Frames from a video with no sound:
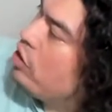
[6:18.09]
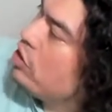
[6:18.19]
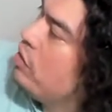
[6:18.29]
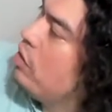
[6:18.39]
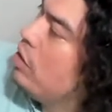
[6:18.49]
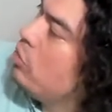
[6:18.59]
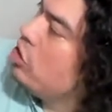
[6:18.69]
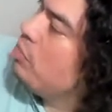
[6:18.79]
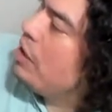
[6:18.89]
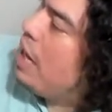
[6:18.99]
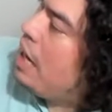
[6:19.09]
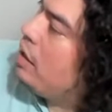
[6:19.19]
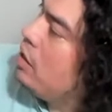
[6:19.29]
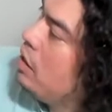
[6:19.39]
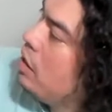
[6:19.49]
of the numbers being added,
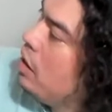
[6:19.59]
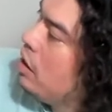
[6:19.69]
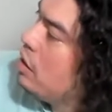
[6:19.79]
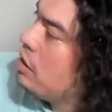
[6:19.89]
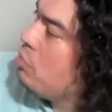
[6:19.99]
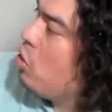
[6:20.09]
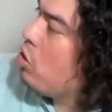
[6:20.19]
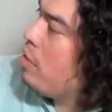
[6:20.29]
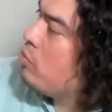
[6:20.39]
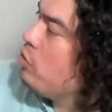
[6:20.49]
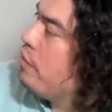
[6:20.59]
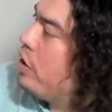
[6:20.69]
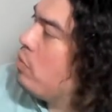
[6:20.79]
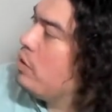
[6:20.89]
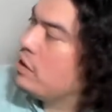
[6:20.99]
the smaller absolute value
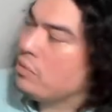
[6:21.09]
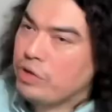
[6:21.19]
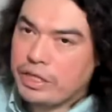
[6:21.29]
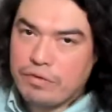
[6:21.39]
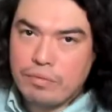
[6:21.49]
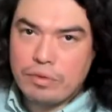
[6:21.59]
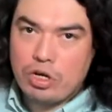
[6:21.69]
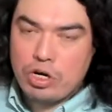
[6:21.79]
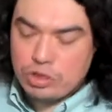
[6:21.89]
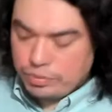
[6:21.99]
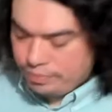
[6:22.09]
being subtracted from the larger.